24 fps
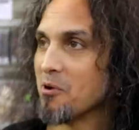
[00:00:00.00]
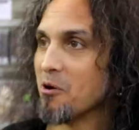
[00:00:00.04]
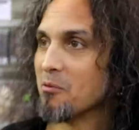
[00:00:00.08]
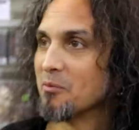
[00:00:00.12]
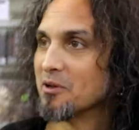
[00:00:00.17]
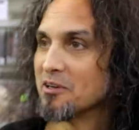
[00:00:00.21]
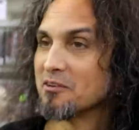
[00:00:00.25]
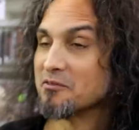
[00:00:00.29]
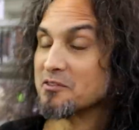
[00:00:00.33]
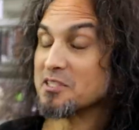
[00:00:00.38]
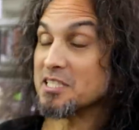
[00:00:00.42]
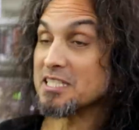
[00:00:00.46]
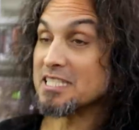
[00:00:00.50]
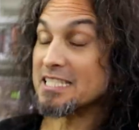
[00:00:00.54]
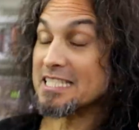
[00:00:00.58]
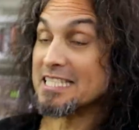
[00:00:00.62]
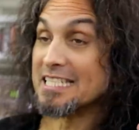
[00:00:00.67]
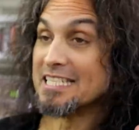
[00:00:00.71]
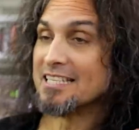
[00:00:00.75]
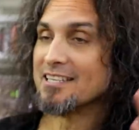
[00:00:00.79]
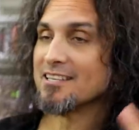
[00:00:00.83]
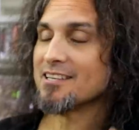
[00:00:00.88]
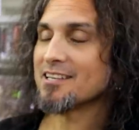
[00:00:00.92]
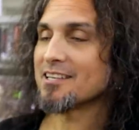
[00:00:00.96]
moment of just
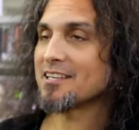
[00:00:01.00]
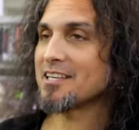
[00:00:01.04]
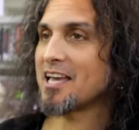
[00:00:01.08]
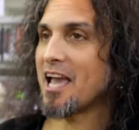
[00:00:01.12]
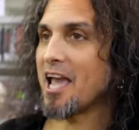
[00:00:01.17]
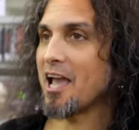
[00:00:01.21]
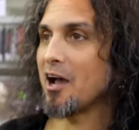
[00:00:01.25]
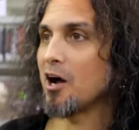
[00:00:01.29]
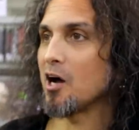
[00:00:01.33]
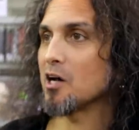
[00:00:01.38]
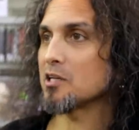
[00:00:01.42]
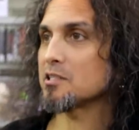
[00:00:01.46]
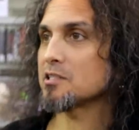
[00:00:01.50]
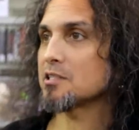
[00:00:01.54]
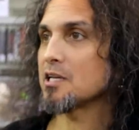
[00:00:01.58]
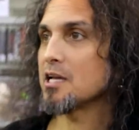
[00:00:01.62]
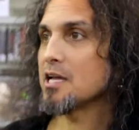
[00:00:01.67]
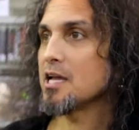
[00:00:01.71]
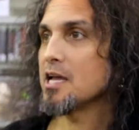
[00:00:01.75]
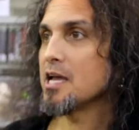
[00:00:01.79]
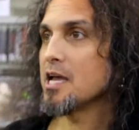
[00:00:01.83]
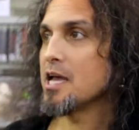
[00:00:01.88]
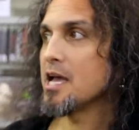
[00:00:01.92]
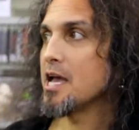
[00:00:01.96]
chaos.
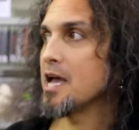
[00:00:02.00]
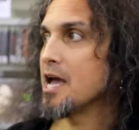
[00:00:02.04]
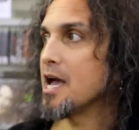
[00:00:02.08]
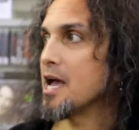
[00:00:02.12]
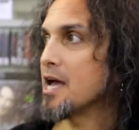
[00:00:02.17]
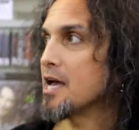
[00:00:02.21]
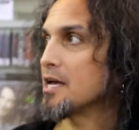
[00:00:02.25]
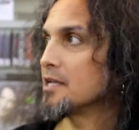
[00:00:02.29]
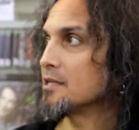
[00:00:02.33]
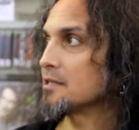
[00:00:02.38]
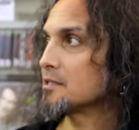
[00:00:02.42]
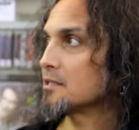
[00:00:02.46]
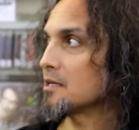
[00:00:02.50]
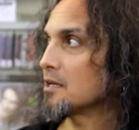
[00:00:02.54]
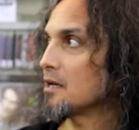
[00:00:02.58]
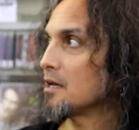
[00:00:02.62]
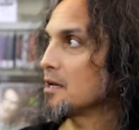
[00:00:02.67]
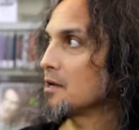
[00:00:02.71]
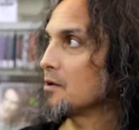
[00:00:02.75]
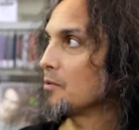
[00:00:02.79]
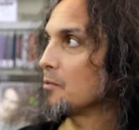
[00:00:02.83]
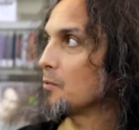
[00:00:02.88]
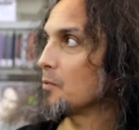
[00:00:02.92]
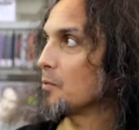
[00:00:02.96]
And
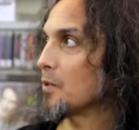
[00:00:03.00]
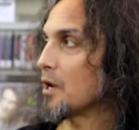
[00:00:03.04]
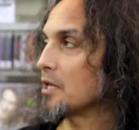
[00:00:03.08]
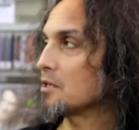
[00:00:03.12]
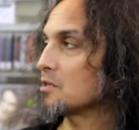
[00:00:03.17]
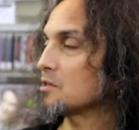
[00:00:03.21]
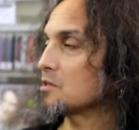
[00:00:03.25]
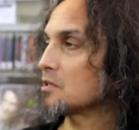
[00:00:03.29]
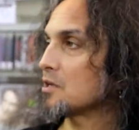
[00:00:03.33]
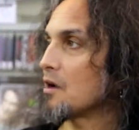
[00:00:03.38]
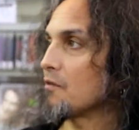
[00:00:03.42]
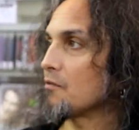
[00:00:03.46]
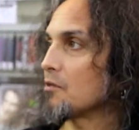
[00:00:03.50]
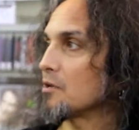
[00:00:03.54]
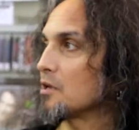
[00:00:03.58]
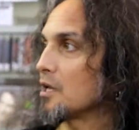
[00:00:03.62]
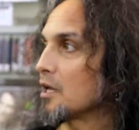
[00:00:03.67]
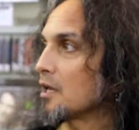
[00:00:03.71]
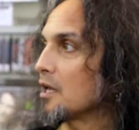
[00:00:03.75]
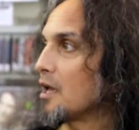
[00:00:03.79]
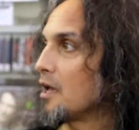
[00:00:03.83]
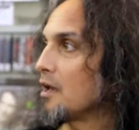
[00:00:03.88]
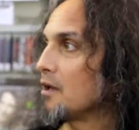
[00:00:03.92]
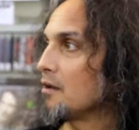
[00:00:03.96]
when I discovered
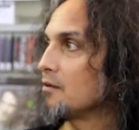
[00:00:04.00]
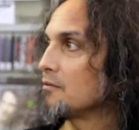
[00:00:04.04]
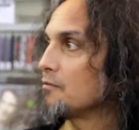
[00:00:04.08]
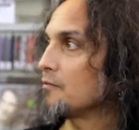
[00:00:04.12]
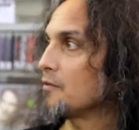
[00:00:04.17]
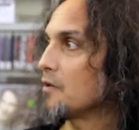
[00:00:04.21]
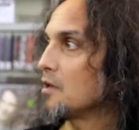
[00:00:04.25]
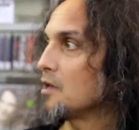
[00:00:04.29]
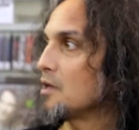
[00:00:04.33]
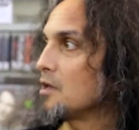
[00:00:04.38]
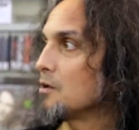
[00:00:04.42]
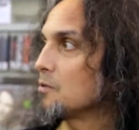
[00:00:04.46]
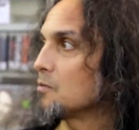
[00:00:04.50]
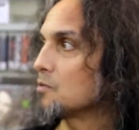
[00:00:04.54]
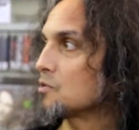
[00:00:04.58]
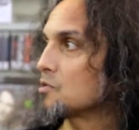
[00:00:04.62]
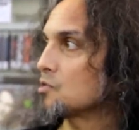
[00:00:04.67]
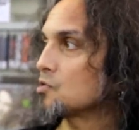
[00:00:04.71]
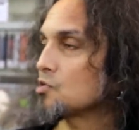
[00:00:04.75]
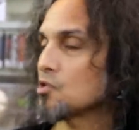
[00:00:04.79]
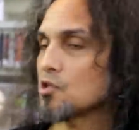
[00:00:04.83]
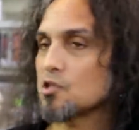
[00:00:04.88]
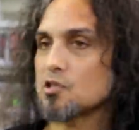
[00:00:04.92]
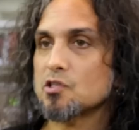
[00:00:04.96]
Nick Cave, it
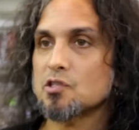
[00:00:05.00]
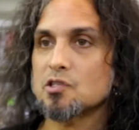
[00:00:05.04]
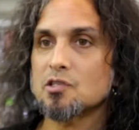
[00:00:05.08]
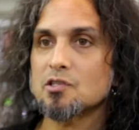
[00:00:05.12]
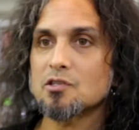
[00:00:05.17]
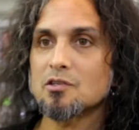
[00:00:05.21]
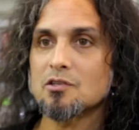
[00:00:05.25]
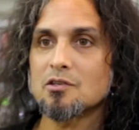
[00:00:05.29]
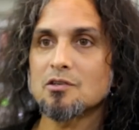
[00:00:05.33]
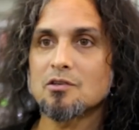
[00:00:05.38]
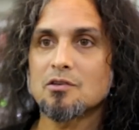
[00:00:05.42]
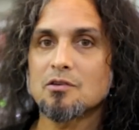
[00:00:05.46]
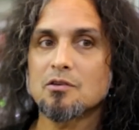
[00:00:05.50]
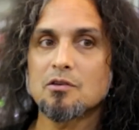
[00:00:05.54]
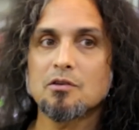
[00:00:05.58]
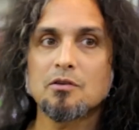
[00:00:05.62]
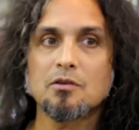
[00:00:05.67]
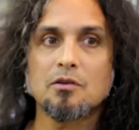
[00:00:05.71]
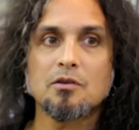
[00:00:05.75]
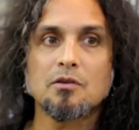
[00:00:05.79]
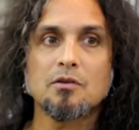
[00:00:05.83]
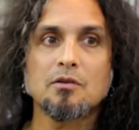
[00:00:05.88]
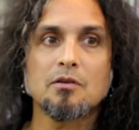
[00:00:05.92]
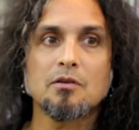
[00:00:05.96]
was just
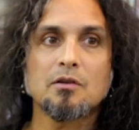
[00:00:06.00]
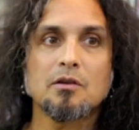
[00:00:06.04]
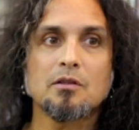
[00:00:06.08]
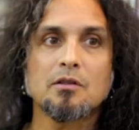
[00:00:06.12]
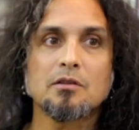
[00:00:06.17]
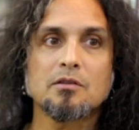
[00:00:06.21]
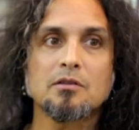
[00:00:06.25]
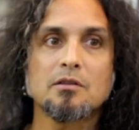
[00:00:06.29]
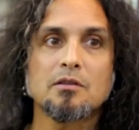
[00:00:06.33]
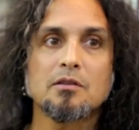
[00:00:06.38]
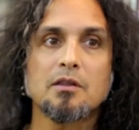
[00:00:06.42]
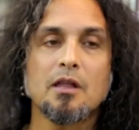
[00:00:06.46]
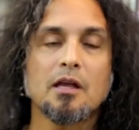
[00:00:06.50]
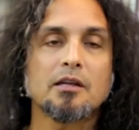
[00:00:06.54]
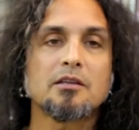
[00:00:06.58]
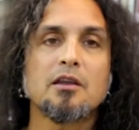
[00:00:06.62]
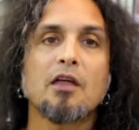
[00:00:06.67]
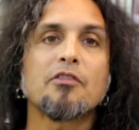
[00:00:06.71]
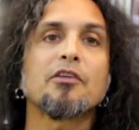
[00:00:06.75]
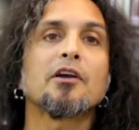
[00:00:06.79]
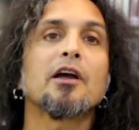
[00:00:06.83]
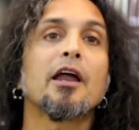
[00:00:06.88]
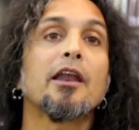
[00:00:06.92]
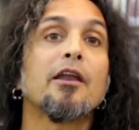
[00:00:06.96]
like
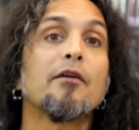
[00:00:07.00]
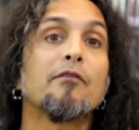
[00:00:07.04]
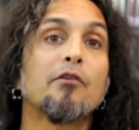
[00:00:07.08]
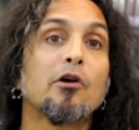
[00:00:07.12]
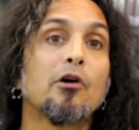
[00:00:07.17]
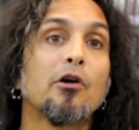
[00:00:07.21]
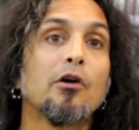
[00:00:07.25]
nothing I'd ever